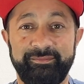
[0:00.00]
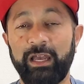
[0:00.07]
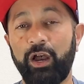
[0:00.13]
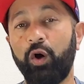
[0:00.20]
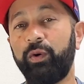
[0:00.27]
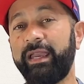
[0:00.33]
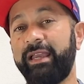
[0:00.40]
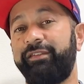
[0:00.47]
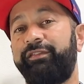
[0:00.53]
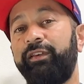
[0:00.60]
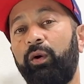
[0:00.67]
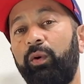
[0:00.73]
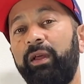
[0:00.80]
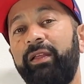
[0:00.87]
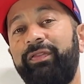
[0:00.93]
Okay,
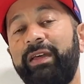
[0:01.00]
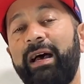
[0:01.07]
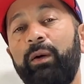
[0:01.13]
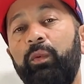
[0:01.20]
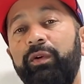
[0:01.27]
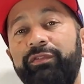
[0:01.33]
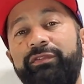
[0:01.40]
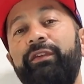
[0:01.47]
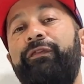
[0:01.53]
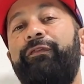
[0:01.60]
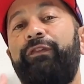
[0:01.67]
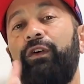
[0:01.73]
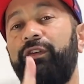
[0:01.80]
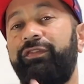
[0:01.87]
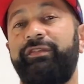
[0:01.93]
so that was the
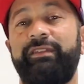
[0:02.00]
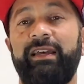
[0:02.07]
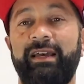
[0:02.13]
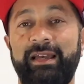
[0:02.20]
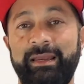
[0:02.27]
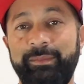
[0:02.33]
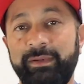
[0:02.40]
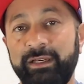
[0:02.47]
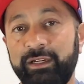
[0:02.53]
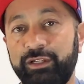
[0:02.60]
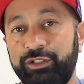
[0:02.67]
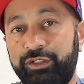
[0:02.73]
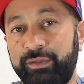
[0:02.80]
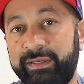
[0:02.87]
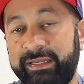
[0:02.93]
first time
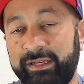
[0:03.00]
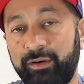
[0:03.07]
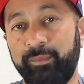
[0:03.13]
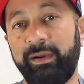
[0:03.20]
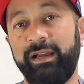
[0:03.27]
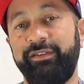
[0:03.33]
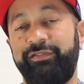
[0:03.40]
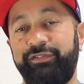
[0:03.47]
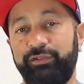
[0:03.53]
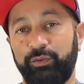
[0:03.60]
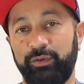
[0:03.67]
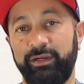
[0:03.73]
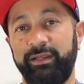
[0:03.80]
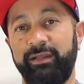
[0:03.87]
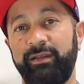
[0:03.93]
to hear my
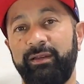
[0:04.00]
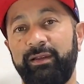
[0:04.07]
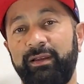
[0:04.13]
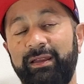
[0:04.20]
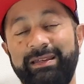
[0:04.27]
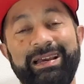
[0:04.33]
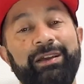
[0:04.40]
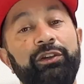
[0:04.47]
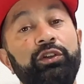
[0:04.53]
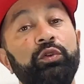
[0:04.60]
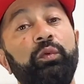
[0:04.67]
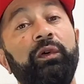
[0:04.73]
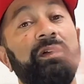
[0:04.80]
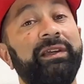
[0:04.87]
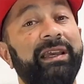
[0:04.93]
story. Now, you
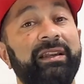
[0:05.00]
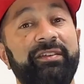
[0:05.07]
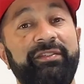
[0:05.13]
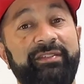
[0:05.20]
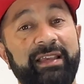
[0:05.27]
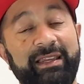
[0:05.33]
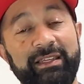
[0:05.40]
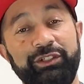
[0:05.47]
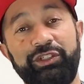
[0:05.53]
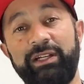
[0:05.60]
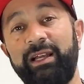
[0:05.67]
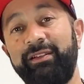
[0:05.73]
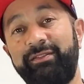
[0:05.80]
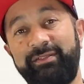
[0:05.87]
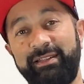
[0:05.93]
will get a second
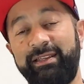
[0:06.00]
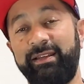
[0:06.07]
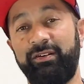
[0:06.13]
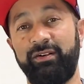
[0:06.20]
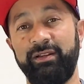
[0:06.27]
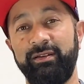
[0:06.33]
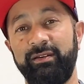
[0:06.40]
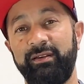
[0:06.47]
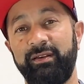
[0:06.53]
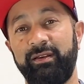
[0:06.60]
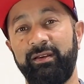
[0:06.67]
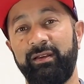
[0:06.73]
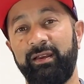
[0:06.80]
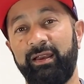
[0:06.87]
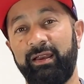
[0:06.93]
chance to hear it,
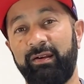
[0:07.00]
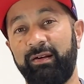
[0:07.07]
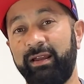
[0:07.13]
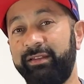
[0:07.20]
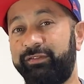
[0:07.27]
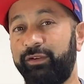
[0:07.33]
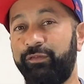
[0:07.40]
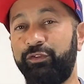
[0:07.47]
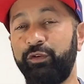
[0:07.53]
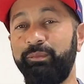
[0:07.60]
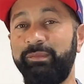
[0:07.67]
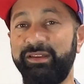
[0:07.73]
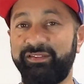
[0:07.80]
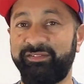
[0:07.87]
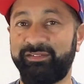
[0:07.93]
all right? So if you
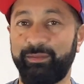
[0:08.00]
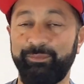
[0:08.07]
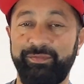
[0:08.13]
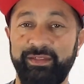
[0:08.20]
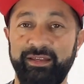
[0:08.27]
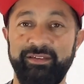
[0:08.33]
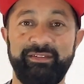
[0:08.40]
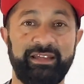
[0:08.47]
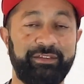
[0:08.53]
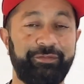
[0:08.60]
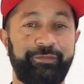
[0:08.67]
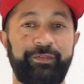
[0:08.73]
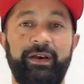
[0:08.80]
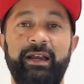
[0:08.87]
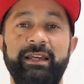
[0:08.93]
miss some things, that's
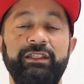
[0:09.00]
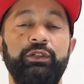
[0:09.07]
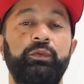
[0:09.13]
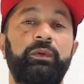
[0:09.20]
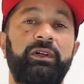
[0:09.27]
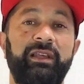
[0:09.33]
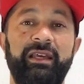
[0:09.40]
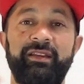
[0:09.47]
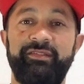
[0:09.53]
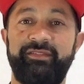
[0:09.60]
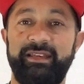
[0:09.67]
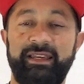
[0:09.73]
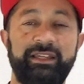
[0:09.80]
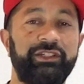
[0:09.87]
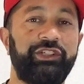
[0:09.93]
fine. You will get a
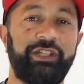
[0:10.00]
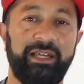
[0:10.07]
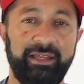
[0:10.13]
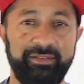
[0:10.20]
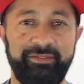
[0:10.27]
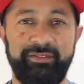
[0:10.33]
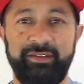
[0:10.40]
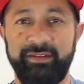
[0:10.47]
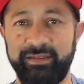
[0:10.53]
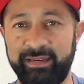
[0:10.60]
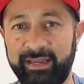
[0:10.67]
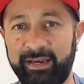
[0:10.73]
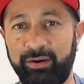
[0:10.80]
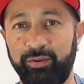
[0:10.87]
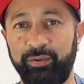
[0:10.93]
second chance
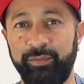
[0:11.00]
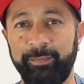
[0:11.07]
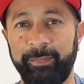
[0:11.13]
now.